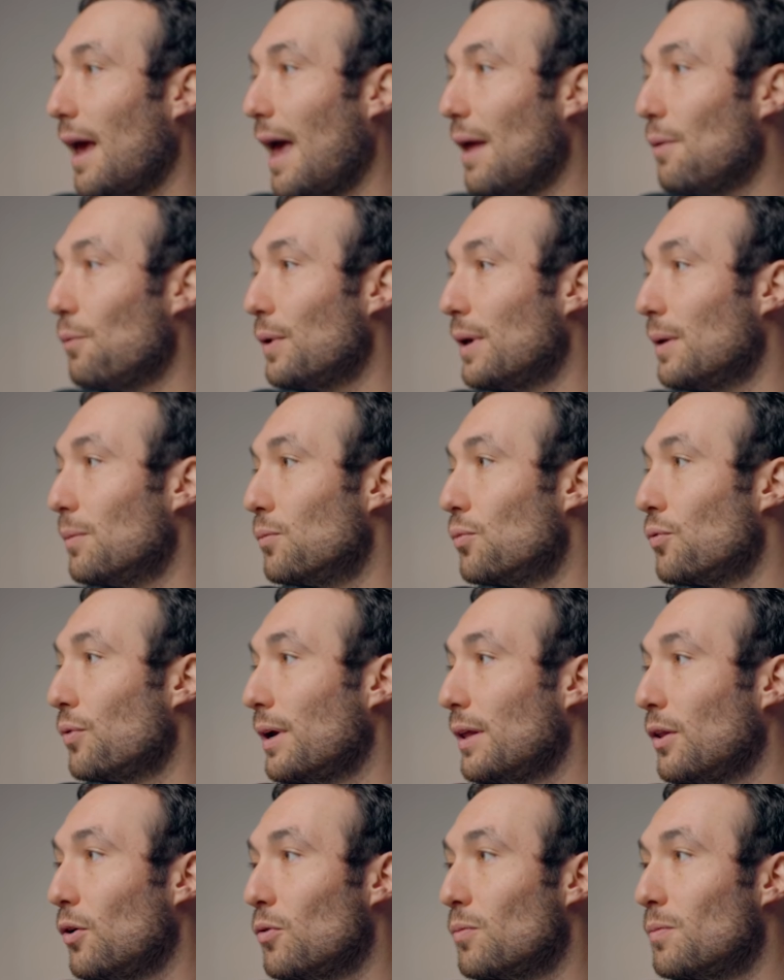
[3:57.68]
and we can
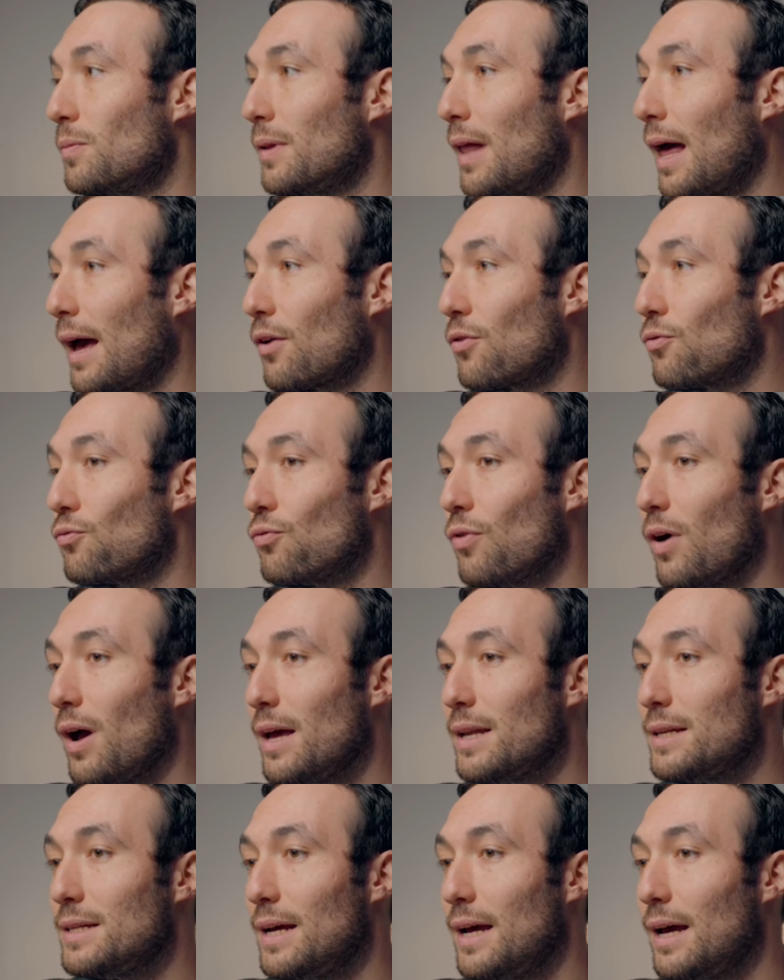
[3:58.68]
bring those blacks
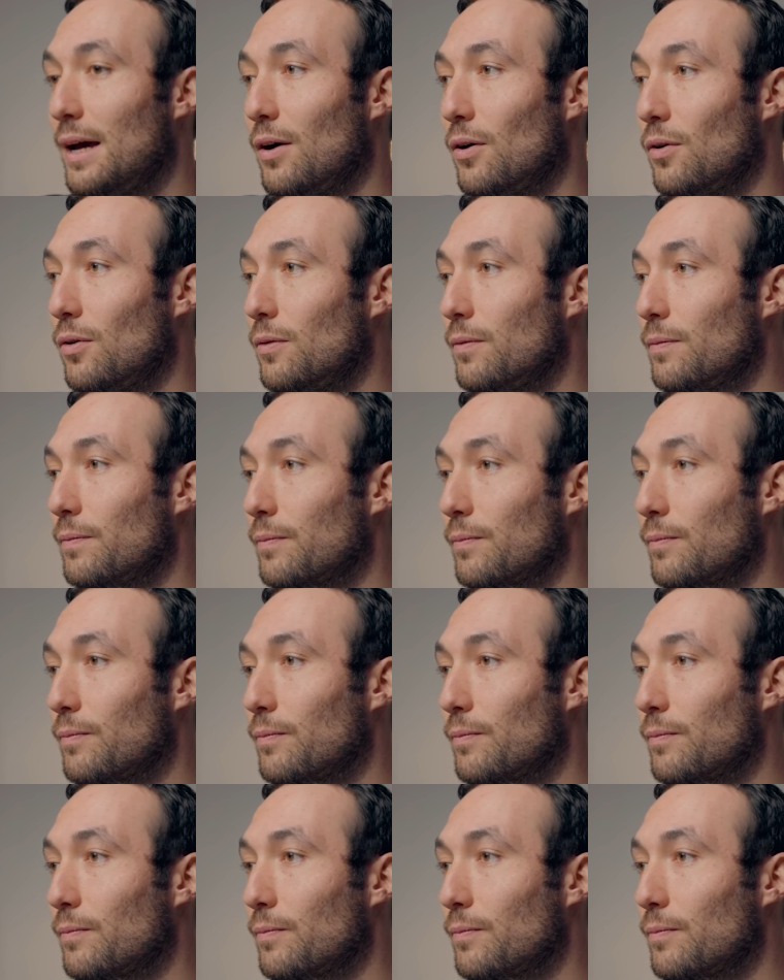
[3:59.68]
right down